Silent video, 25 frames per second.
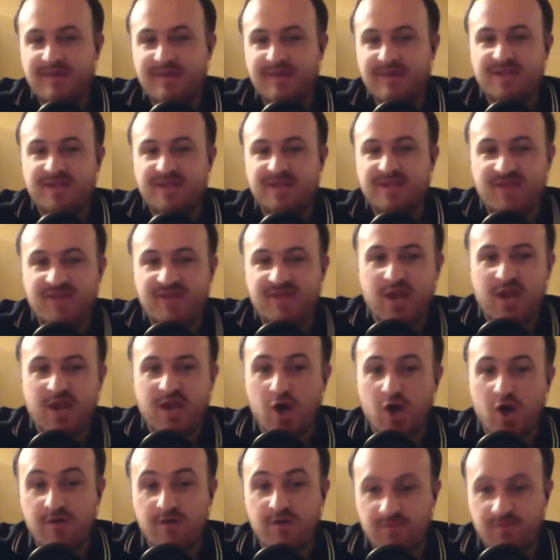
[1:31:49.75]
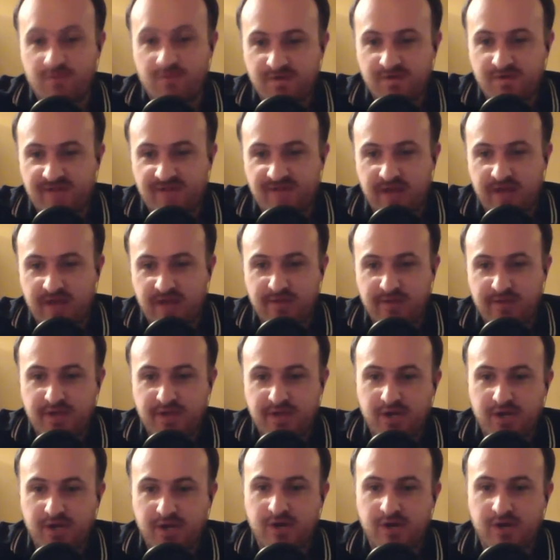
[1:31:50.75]
I mean, it's a very cutthroat
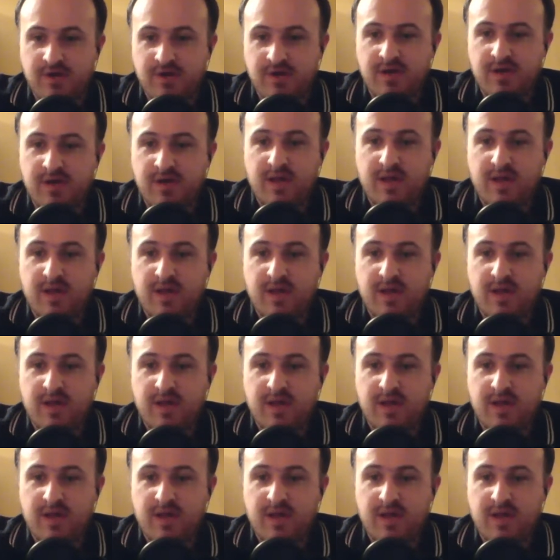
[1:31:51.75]
environment, you know.